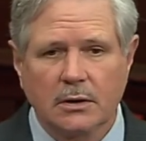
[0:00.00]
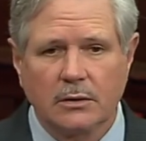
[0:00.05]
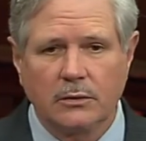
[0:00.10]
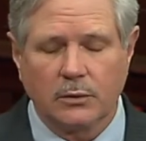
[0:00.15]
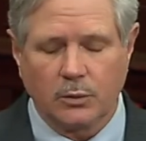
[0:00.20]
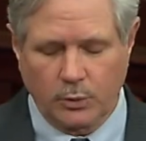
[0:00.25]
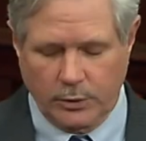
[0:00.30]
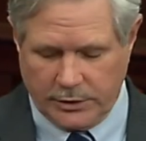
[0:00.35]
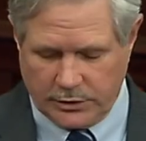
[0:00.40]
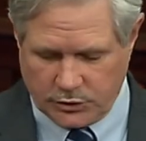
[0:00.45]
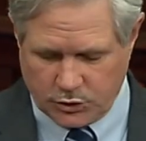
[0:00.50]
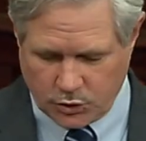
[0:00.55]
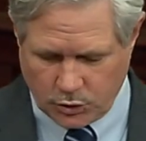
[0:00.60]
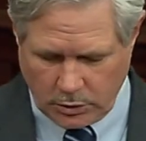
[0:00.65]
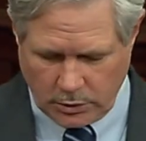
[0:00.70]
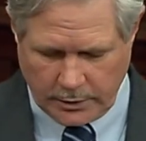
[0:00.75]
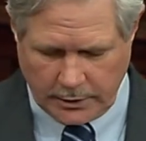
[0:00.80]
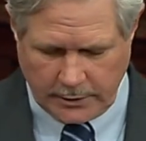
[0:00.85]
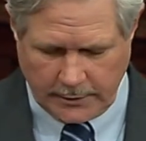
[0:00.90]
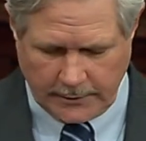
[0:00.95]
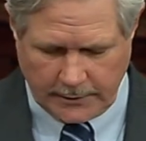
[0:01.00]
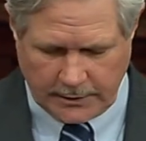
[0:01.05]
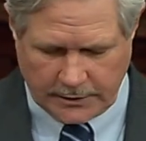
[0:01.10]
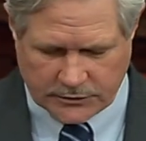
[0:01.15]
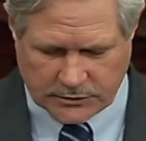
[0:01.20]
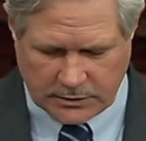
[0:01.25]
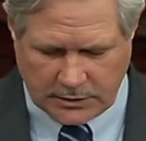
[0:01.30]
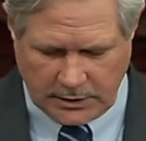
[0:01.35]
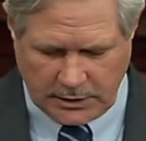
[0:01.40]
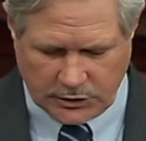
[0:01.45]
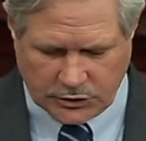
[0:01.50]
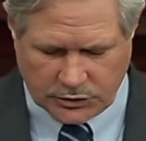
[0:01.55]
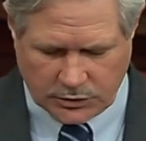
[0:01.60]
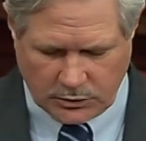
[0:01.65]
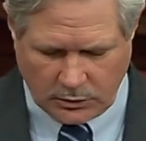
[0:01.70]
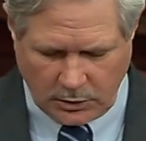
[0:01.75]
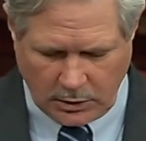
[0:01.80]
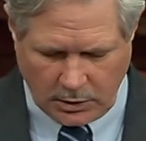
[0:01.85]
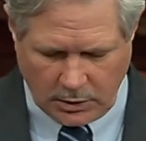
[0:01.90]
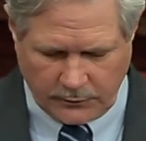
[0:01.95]
that we enjoy as a nation,
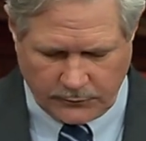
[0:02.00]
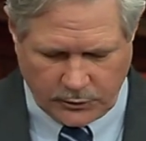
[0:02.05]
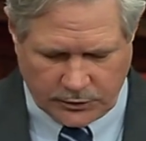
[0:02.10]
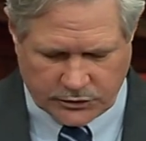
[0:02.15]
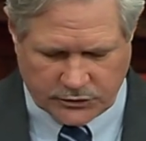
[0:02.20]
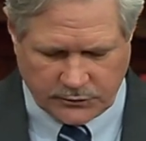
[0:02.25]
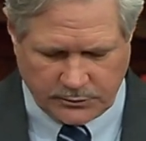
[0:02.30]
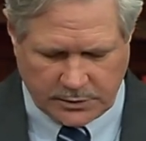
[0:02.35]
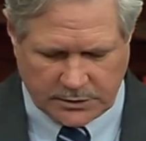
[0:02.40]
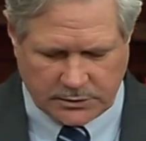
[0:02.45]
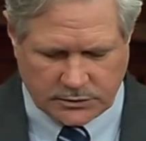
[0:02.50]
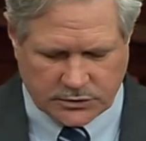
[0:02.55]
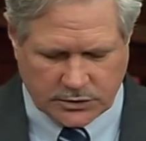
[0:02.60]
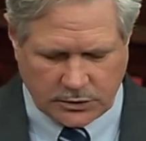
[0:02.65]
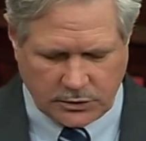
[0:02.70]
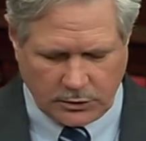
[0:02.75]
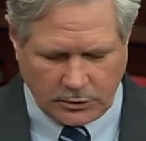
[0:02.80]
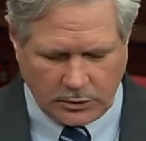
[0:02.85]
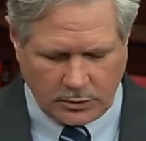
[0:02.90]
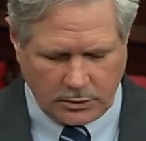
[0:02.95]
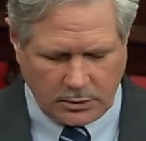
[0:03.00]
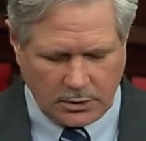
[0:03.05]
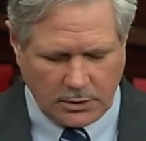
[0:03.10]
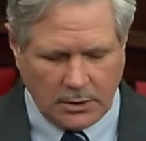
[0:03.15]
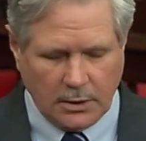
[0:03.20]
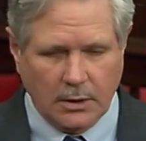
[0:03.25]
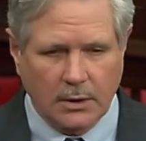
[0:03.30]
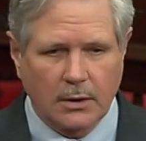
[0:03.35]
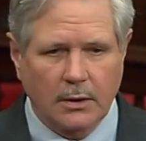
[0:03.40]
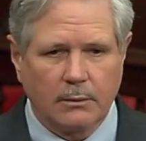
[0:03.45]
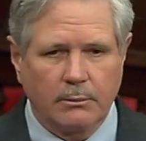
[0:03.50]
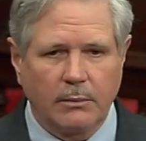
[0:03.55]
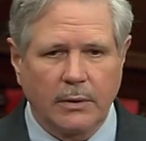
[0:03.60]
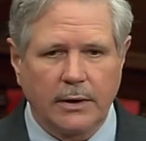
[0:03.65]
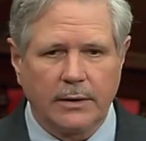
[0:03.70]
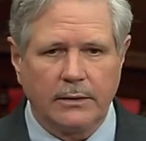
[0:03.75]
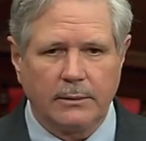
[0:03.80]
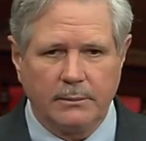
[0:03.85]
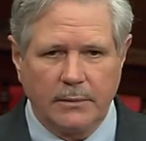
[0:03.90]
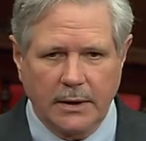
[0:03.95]
all of which have been secured
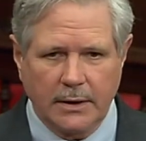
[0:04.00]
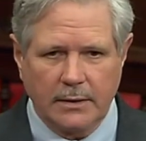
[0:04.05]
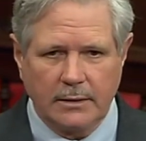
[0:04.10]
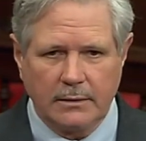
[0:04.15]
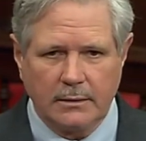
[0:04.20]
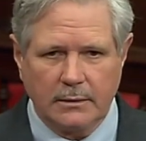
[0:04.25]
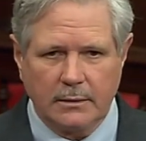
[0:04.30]
by the men